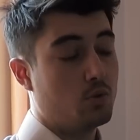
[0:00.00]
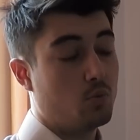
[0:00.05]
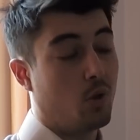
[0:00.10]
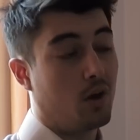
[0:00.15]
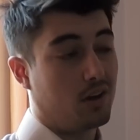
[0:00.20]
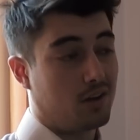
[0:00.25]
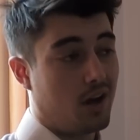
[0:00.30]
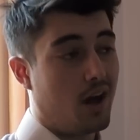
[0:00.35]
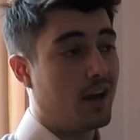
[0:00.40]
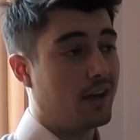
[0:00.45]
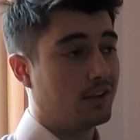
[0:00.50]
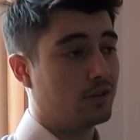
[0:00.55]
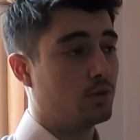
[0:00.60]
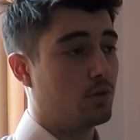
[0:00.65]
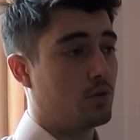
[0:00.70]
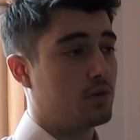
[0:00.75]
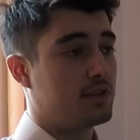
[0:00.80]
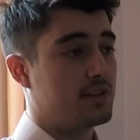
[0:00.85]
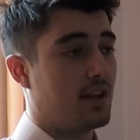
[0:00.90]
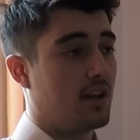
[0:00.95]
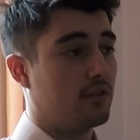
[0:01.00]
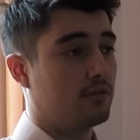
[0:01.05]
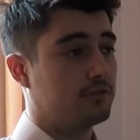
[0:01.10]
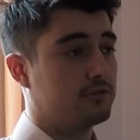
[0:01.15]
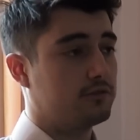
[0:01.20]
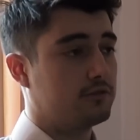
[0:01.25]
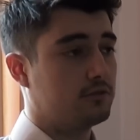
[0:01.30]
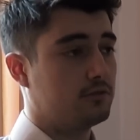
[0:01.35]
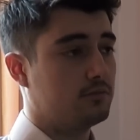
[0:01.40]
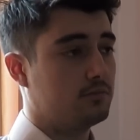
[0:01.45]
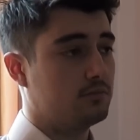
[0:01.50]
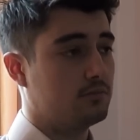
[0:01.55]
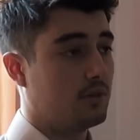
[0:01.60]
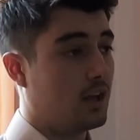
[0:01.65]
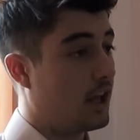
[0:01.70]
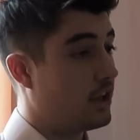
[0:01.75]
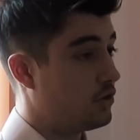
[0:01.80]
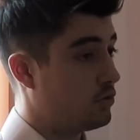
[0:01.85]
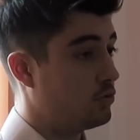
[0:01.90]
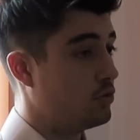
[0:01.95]
you are lying to yourself.
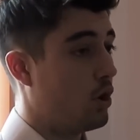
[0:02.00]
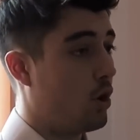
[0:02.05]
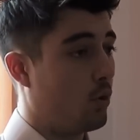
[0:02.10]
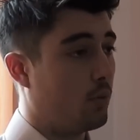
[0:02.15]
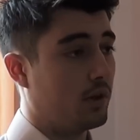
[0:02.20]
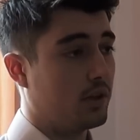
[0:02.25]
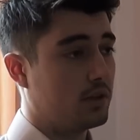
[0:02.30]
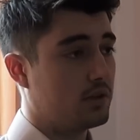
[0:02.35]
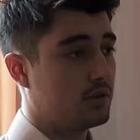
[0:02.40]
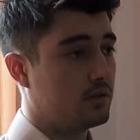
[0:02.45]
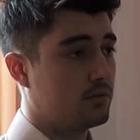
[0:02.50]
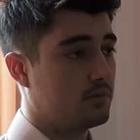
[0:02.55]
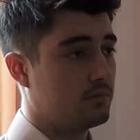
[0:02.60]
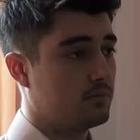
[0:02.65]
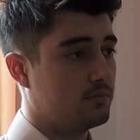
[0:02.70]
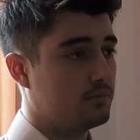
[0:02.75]
And you know it.